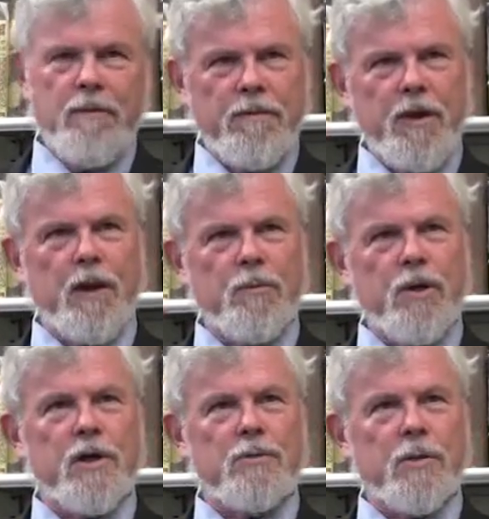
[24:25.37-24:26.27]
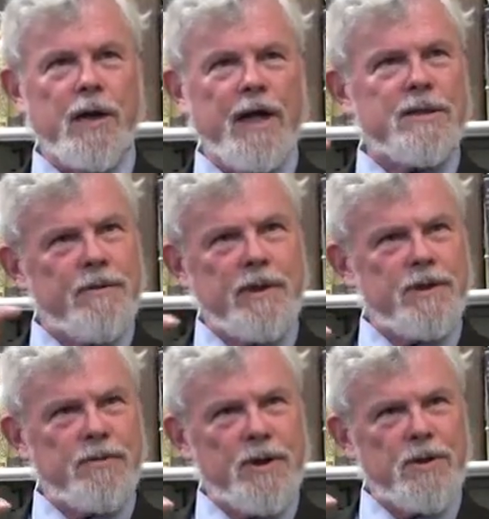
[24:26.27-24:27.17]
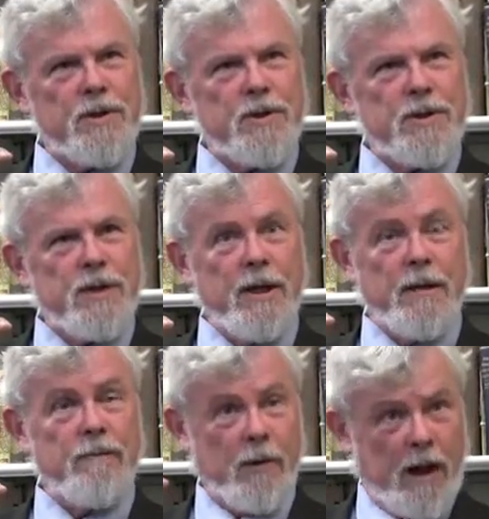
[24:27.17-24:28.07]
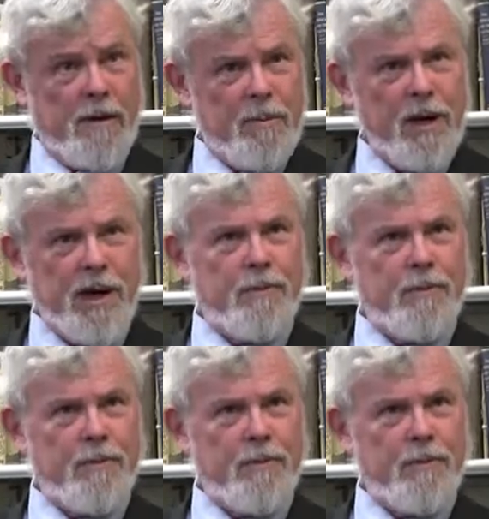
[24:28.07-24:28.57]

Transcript: thick books with lots of illustrations for a lot of money.